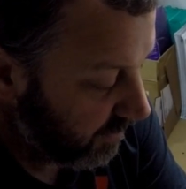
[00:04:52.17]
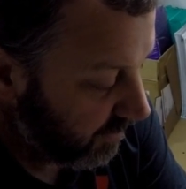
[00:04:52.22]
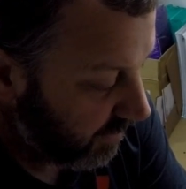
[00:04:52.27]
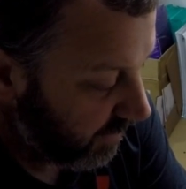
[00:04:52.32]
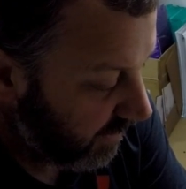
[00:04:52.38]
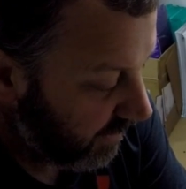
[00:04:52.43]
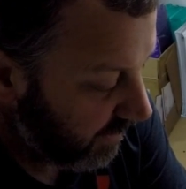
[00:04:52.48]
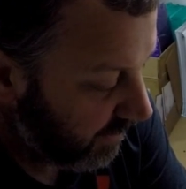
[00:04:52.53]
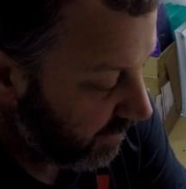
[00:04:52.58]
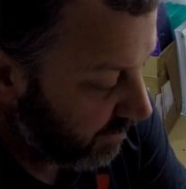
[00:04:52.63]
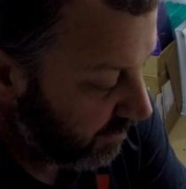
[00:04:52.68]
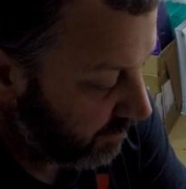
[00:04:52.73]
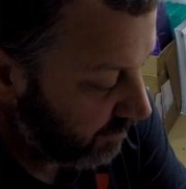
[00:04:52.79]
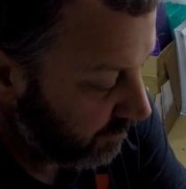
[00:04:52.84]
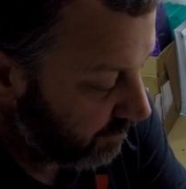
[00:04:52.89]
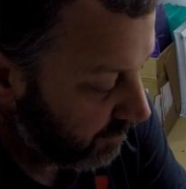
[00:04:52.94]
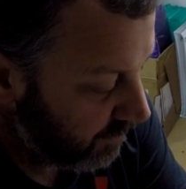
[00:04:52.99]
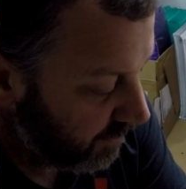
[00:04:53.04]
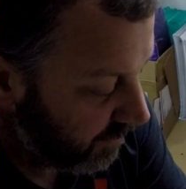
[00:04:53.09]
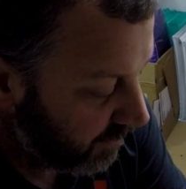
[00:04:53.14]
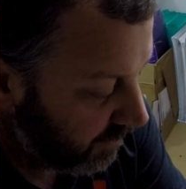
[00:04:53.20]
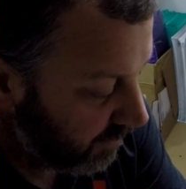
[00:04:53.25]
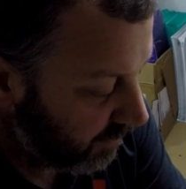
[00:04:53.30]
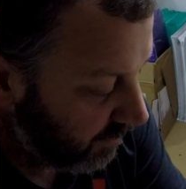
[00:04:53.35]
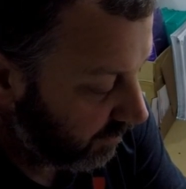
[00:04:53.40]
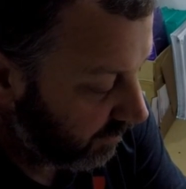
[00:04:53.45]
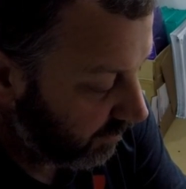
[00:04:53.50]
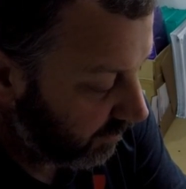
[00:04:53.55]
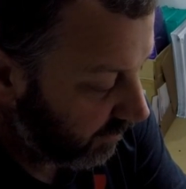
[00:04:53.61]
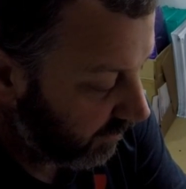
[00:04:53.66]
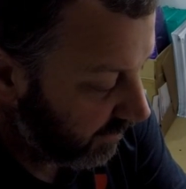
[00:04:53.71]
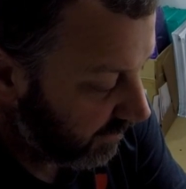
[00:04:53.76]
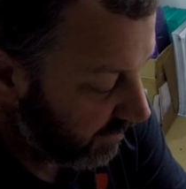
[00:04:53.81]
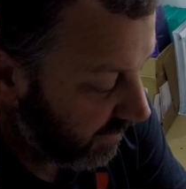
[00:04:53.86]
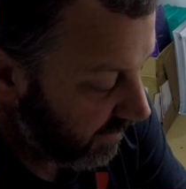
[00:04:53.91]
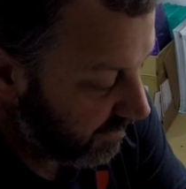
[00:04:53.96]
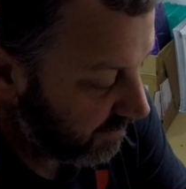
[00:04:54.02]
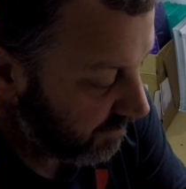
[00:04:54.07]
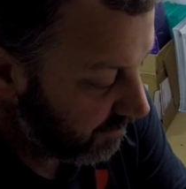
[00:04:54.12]
and you can click
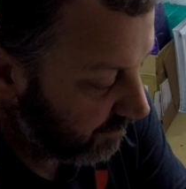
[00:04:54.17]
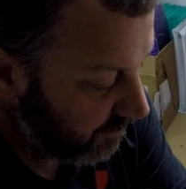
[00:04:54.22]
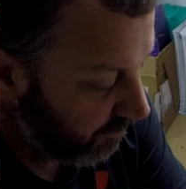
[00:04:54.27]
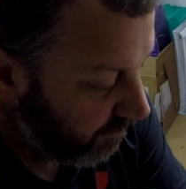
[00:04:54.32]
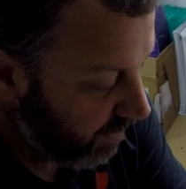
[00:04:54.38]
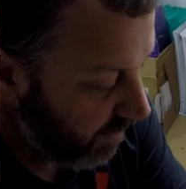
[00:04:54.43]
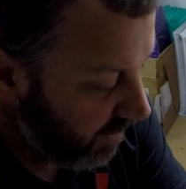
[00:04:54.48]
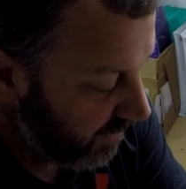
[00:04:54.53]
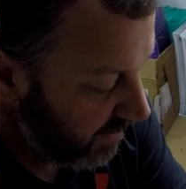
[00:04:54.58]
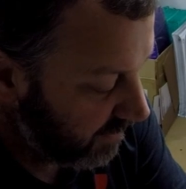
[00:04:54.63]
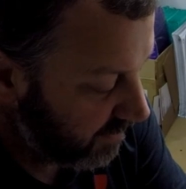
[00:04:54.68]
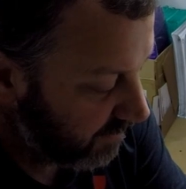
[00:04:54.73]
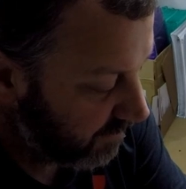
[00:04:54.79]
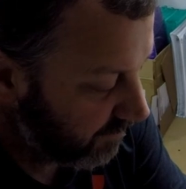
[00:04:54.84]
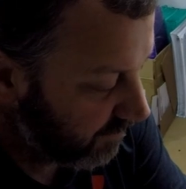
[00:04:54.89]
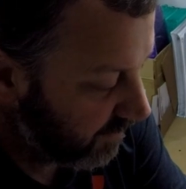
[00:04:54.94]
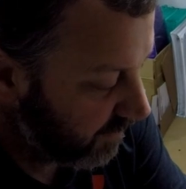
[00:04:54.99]
that to the right.